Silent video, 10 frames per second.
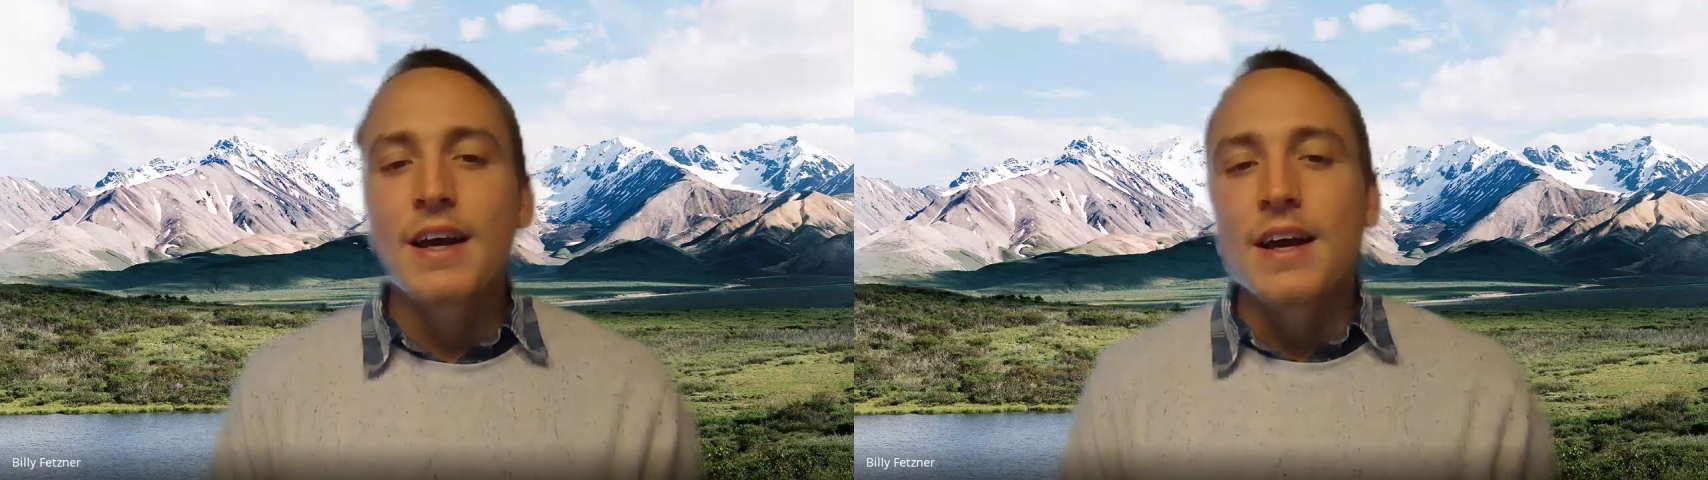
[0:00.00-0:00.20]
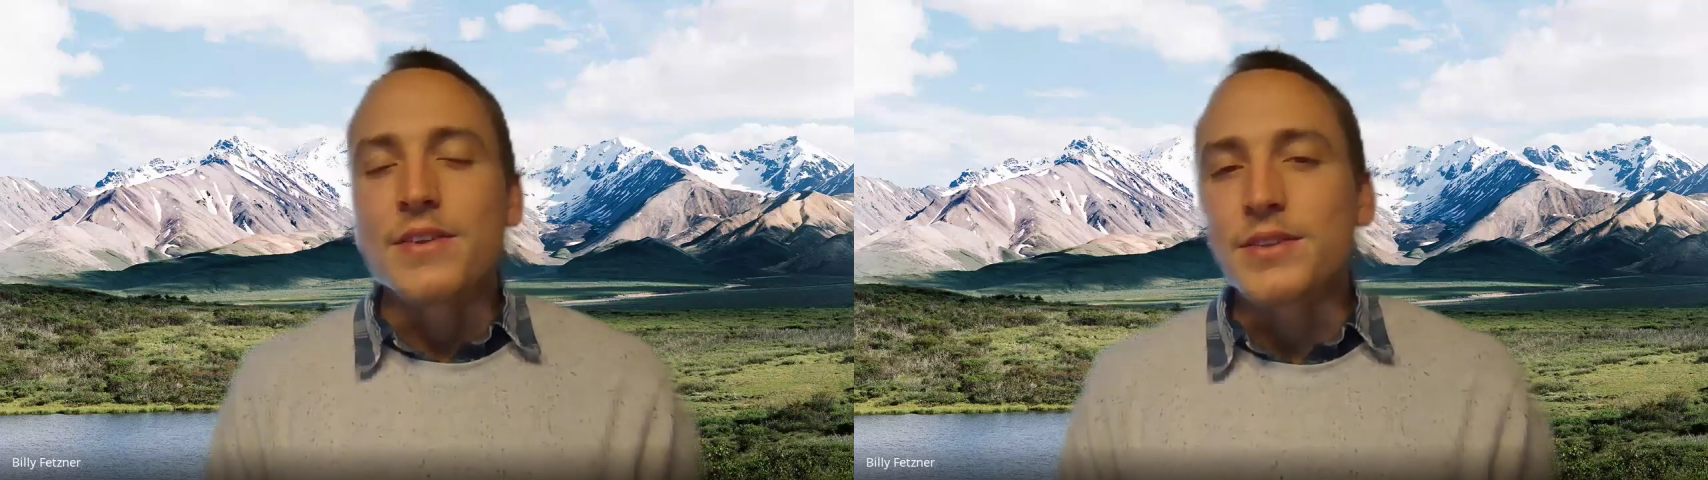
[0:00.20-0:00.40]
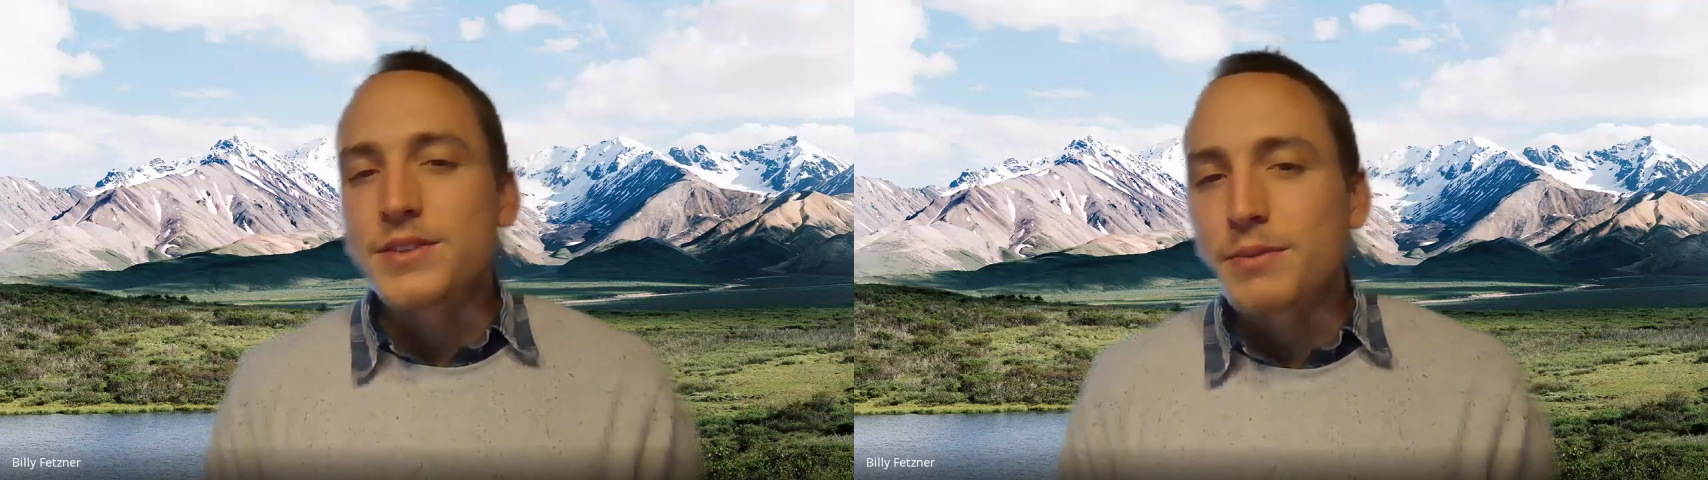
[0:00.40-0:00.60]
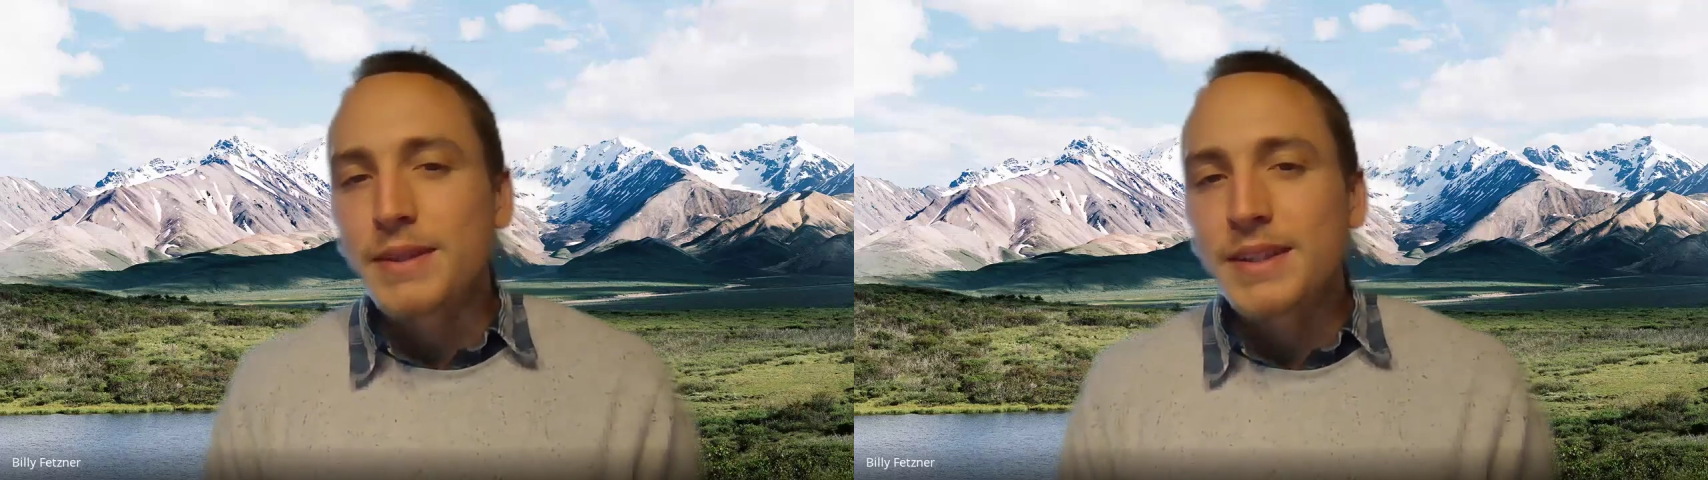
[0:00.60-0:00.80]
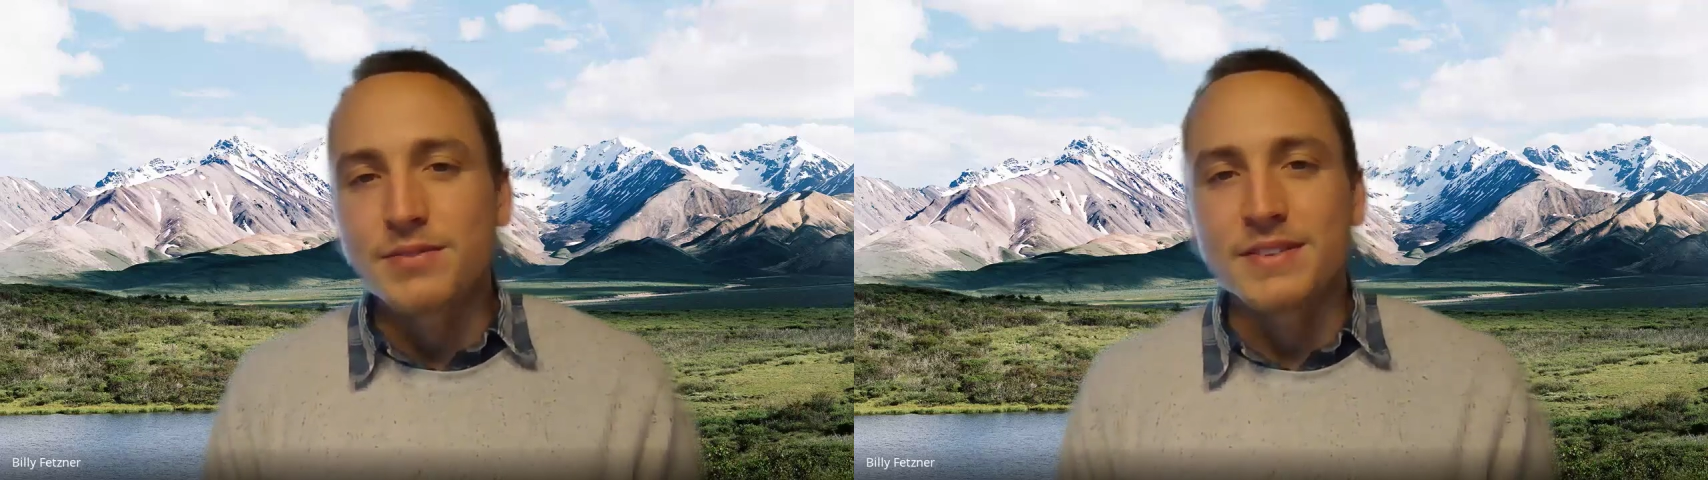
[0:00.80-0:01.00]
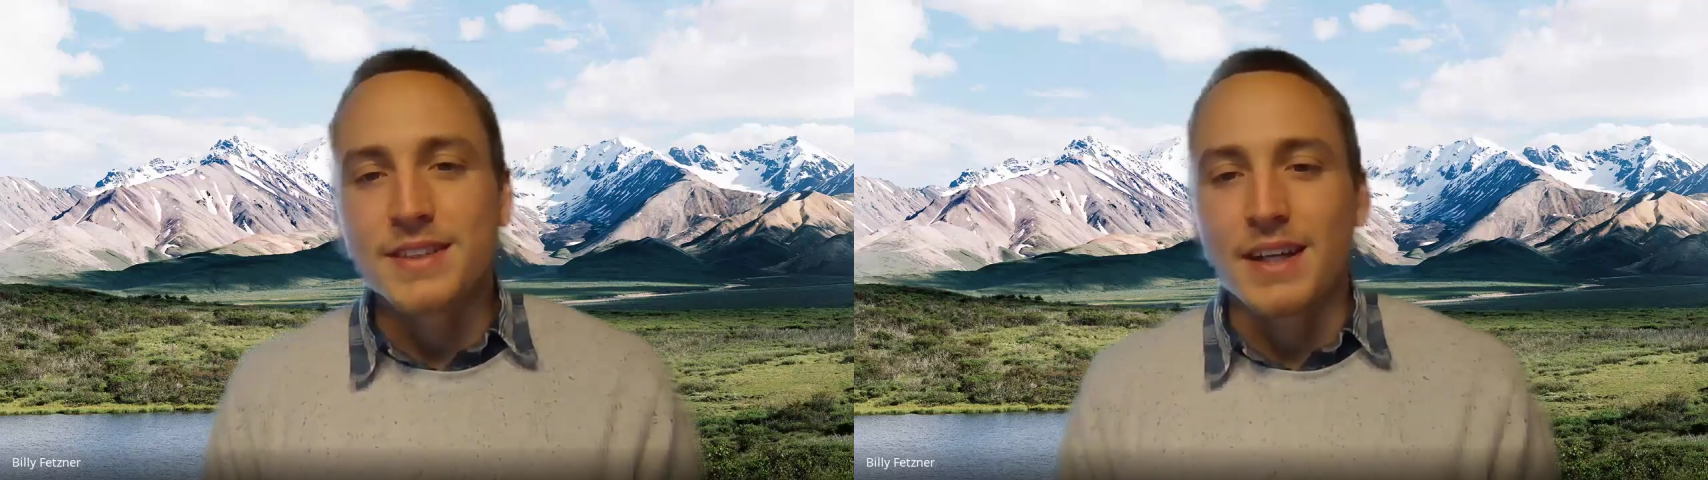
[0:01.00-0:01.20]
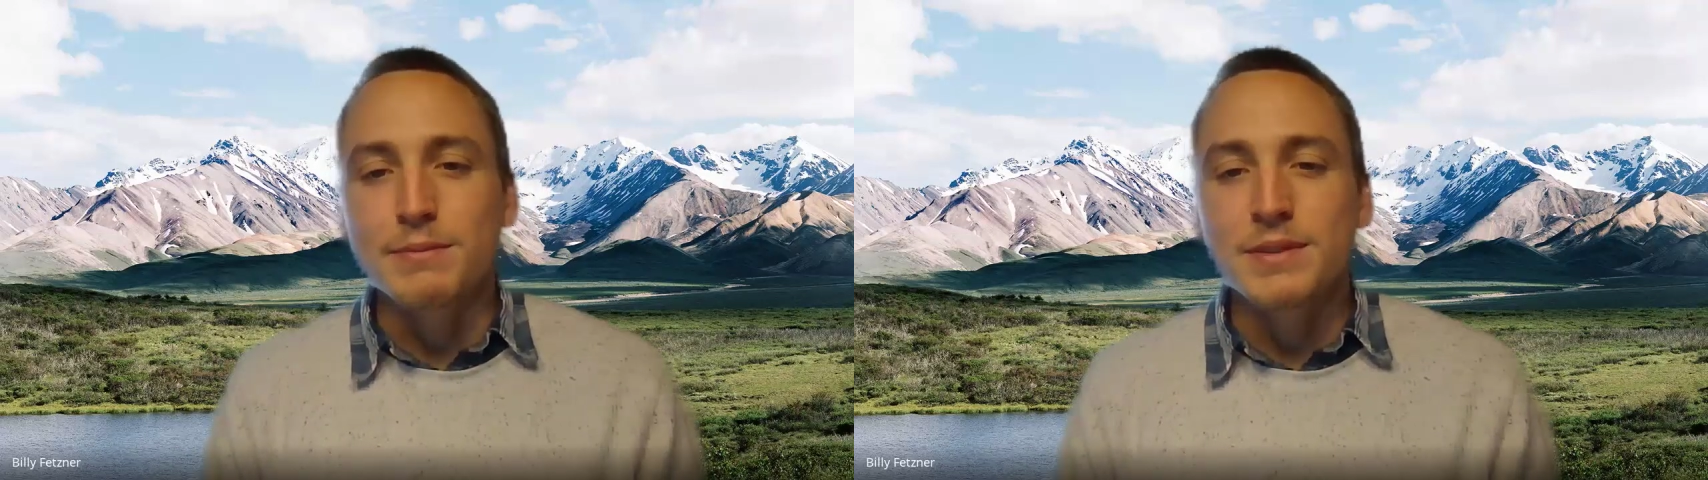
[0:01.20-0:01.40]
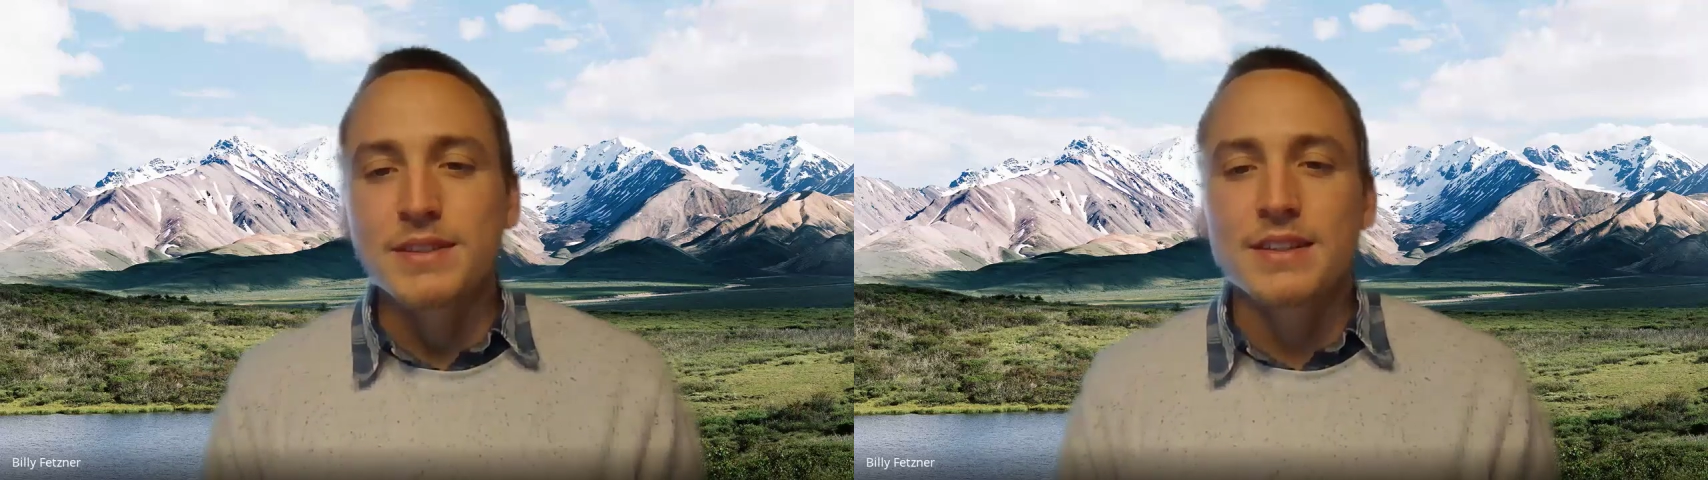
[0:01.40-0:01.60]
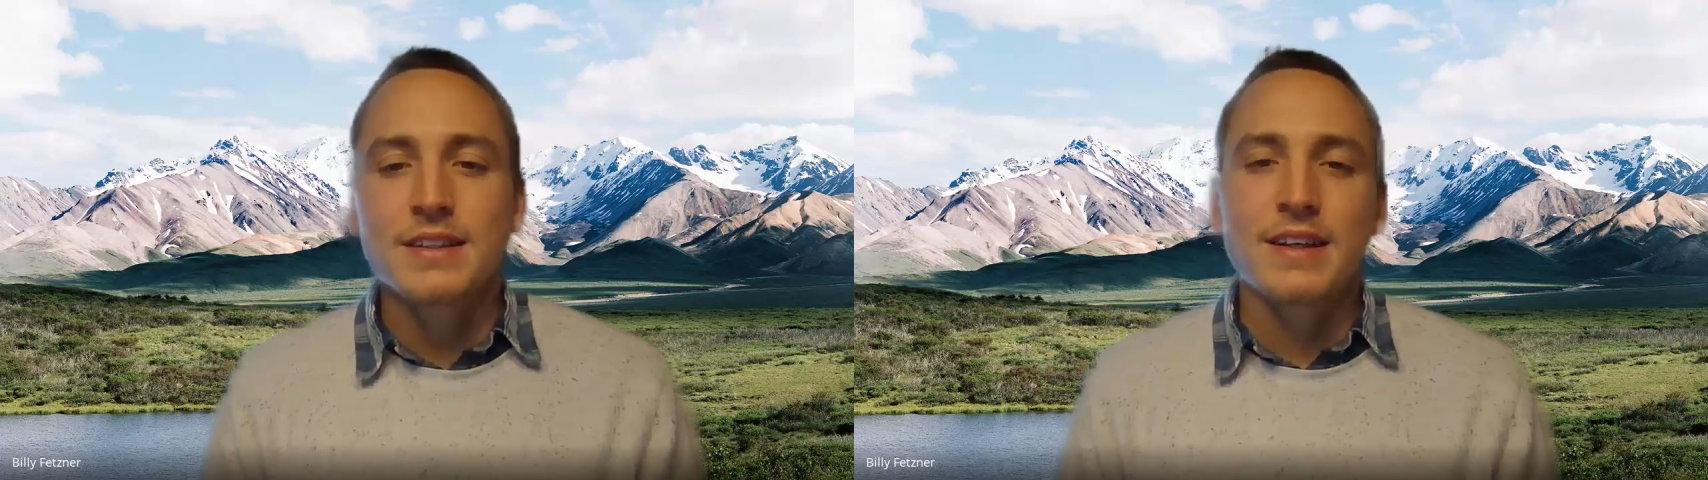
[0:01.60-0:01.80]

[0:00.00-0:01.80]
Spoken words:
There are so many different types,